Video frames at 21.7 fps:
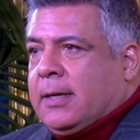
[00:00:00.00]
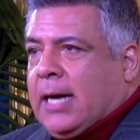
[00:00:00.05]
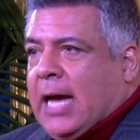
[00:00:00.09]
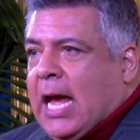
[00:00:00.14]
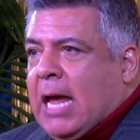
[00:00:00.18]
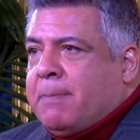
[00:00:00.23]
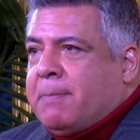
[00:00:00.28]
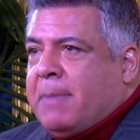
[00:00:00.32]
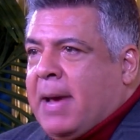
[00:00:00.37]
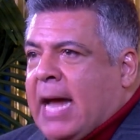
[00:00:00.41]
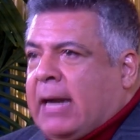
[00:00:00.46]

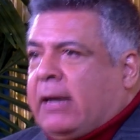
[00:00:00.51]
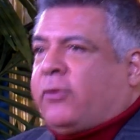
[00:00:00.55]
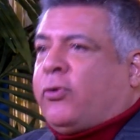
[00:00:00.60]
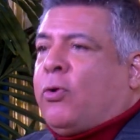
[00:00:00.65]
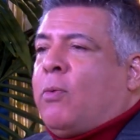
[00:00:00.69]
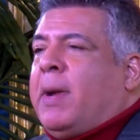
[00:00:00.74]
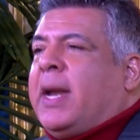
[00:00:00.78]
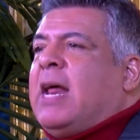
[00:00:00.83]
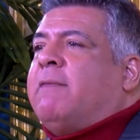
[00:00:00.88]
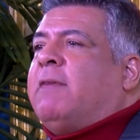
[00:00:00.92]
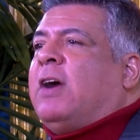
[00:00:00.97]
Amen. Too
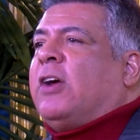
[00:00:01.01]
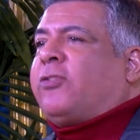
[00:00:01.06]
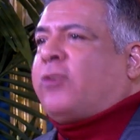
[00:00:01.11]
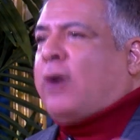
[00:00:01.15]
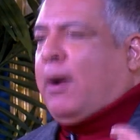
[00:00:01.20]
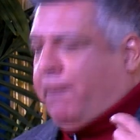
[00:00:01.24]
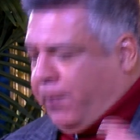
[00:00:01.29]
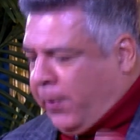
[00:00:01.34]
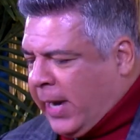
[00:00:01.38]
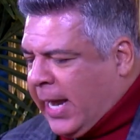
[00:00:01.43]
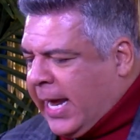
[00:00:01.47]
many of us are
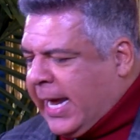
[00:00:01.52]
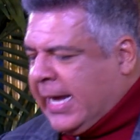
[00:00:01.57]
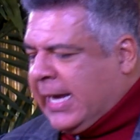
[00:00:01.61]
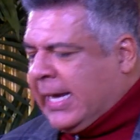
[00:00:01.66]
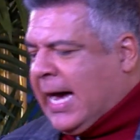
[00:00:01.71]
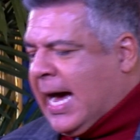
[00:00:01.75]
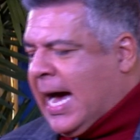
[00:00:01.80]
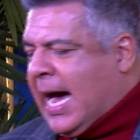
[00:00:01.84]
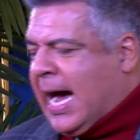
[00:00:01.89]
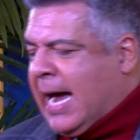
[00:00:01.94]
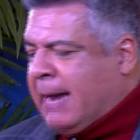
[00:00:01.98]
playing
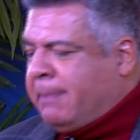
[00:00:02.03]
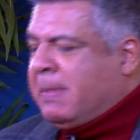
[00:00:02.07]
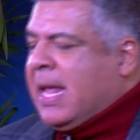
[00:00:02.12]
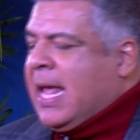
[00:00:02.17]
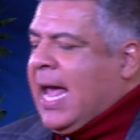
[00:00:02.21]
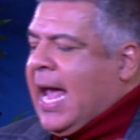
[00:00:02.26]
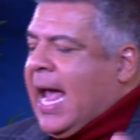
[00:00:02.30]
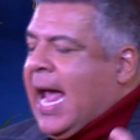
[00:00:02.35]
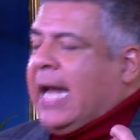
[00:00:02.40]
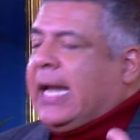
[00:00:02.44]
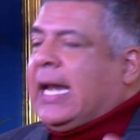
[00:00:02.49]
God,
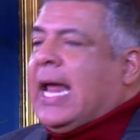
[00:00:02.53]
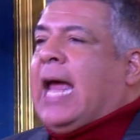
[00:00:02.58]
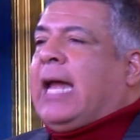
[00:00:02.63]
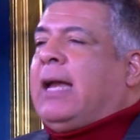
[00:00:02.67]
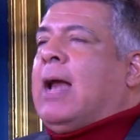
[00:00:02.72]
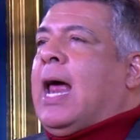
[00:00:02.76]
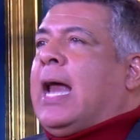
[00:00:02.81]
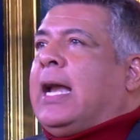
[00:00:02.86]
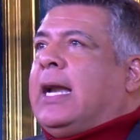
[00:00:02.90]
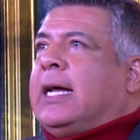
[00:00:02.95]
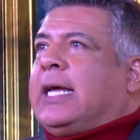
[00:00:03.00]
and
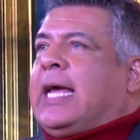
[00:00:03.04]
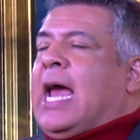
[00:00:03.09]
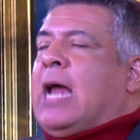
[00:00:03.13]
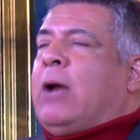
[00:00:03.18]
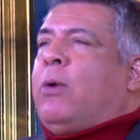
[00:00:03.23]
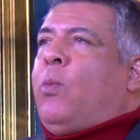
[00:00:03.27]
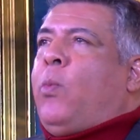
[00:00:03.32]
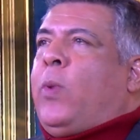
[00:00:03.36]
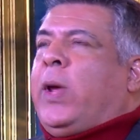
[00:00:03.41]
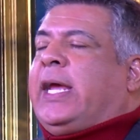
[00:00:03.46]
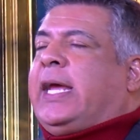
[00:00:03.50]

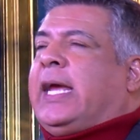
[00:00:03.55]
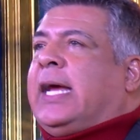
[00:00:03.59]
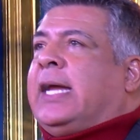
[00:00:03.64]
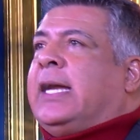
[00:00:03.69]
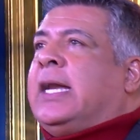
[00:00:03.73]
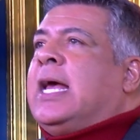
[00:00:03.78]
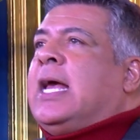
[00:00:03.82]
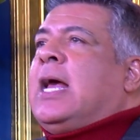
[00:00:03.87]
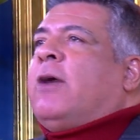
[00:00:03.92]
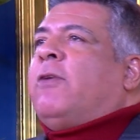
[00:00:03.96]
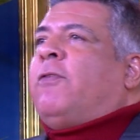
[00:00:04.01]
again, we can
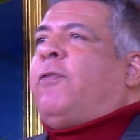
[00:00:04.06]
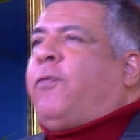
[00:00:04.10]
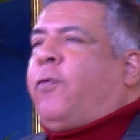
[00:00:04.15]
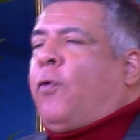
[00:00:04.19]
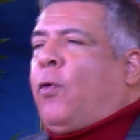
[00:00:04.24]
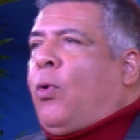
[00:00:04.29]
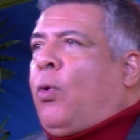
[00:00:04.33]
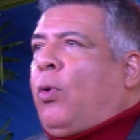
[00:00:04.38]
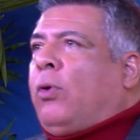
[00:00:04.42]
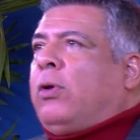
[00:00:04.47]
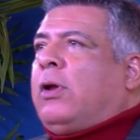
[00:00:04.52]

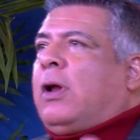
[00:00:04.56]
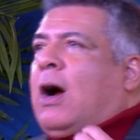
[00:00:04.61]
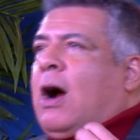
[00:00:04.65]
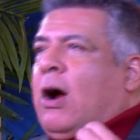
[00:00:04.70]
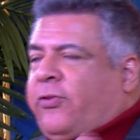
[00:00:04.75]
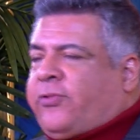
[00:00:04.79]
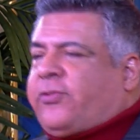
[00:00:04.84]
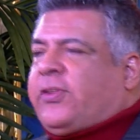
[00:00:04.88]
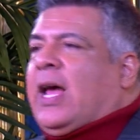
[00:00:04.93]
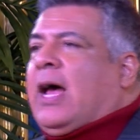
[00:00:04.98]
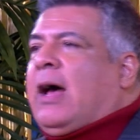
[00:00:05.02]
fool
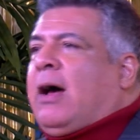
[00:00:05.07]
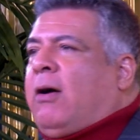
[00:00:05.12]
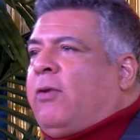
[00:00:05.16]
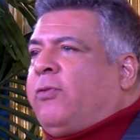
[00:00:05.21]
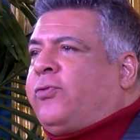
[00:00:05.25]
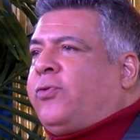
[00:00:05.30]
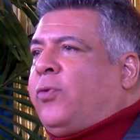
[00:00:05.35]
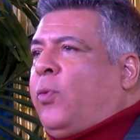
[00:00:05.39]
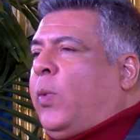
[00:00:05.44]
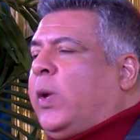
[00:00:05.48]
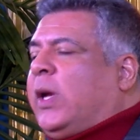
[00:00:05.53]

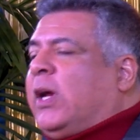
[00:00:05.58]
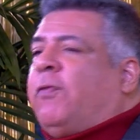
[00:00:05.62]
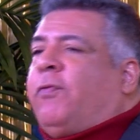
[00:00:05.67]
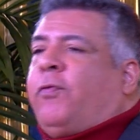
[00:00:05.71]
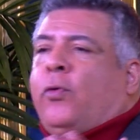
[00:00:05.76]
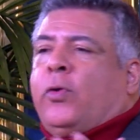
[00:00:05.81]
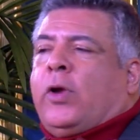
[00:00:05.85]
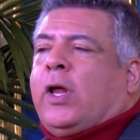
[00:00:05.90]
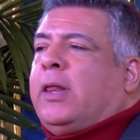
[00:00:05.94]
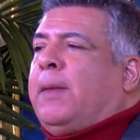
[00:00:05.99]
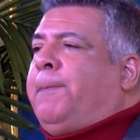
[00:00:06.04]
ourselves, we can
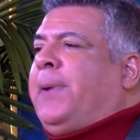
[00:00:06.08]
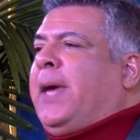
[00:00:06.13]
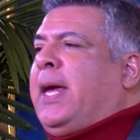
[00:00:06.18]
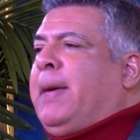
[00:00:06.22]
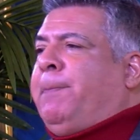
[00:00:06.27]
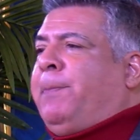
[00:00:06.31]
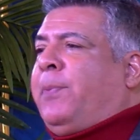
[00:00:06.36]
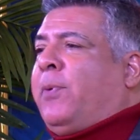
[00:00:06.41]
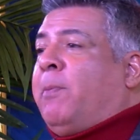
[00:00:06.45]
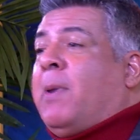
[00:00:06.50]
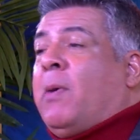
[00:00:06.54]
fool other
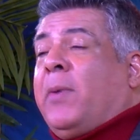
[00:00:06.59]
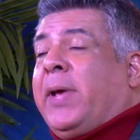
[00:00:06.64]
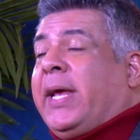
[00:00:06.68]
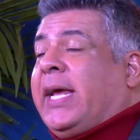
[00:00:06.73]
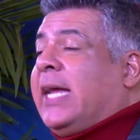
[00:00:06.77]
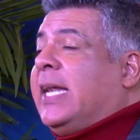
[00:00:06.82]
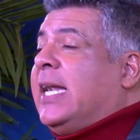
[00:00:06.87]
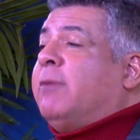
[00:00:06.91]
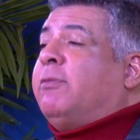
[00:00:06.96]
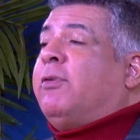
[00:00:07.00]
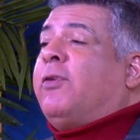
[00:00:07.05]
people, but we
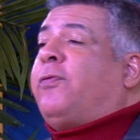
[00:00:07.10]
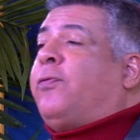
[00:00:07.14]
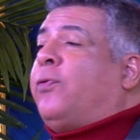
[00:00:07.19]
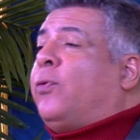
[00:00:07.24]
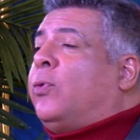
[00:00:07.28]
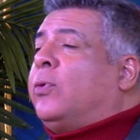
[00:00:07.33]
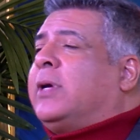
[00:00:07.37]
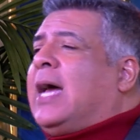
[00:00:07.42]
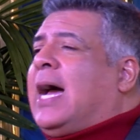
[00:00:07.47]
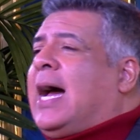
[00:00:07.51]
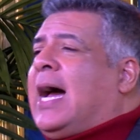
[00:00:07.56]
can never
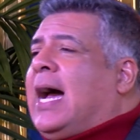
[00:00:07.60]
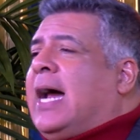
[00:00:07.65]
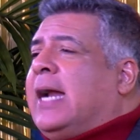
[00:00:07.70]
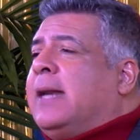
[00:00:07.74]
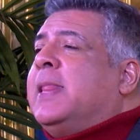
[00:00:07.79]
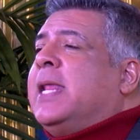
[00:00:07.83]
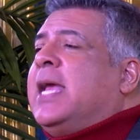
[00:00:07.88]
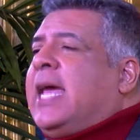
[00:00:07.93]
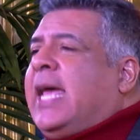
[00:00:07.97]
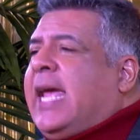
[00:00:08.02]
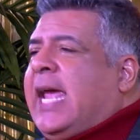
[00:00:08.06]
fool God.
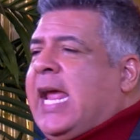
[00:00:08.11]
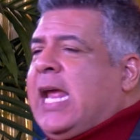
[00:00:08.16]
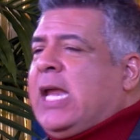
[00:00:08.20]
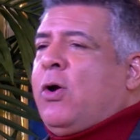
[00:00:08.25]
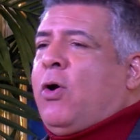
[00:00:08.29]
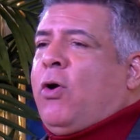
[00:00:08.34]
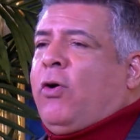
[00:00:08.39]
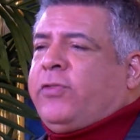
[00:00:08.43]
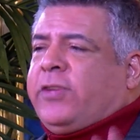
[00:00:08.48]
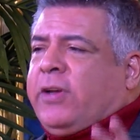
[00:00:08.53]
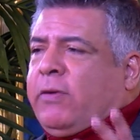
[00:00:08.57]
He
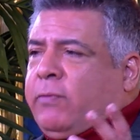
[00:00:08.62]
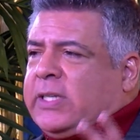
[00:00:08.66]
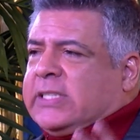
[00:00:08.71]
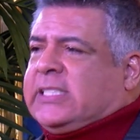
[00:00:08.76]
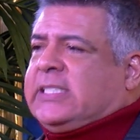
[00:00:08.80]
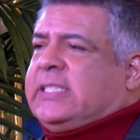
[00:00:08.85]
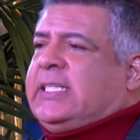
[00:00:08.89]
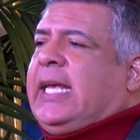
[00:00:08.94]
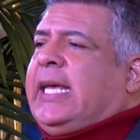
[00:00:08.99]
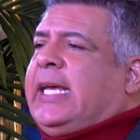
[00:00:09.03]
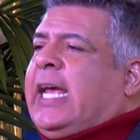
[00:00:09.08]
knows if we're
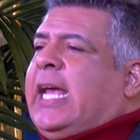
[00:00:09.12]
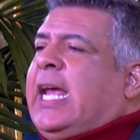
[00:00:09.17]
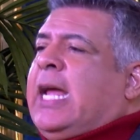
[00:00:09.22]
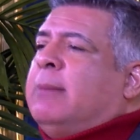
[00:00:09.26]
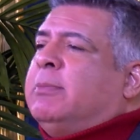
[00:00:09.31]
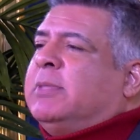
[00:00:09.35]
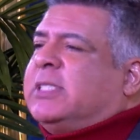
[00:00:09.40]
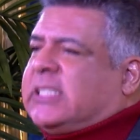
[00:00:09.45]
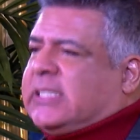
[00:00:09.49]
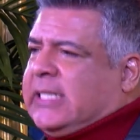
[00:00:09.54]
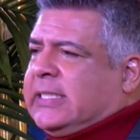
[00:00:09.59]
seeking
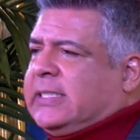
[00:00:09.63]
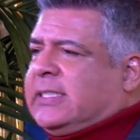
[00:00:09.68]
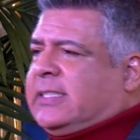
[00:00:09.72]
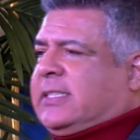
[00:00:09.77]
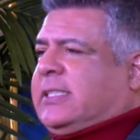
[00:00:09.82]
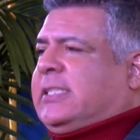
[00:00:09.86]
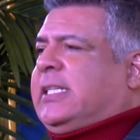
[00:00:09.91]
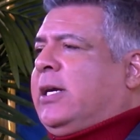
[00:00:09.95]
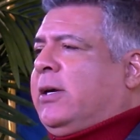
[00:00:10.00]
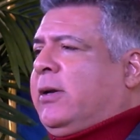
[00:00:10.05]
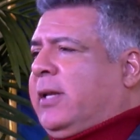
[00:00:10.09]
him
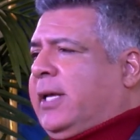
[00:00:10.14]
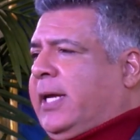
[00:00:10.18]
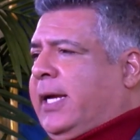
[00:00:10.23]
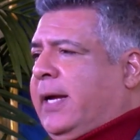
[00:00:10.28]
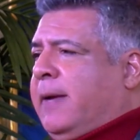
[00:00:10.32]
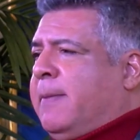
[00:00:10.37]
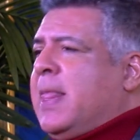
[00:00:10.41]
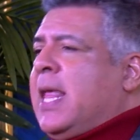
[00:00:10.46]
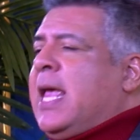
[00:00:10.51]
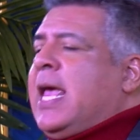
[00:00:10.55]
sincerely.